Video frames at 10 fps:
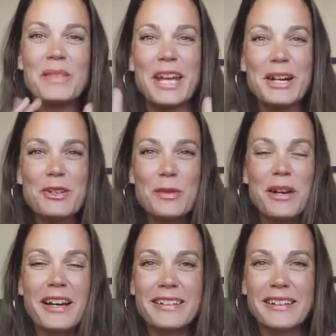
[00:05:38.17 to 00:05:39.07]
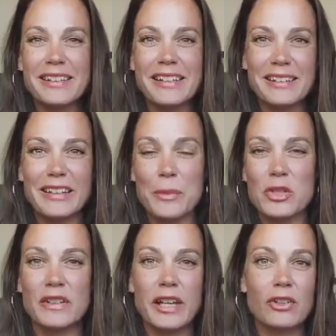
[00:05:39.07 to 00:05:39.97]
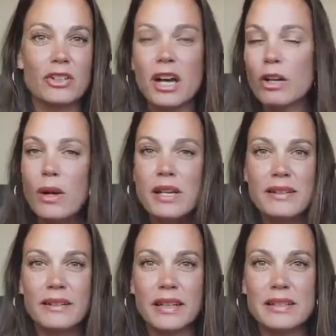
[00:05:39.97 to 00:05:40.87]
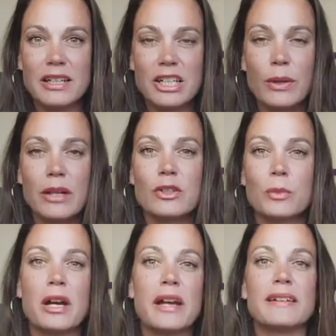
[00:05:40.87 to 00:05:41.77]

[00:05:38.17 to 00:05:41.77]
Enterprise is the exception. They are not going to discontinue Enterprise.